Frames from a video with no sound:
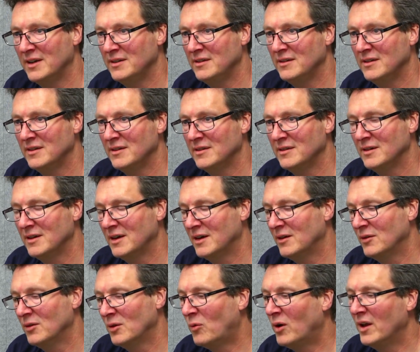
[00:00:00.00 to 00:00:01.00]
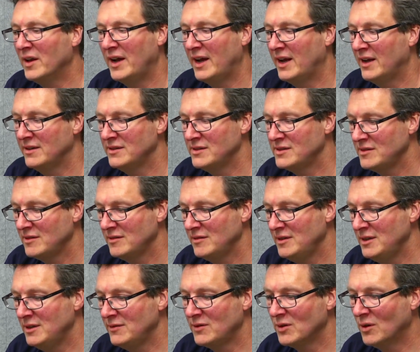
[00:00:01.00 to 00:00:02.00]
And on the one hand,
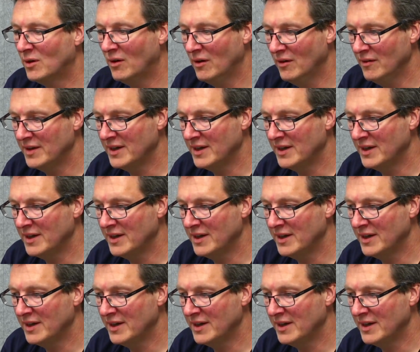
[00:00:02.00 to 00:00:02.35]
you've got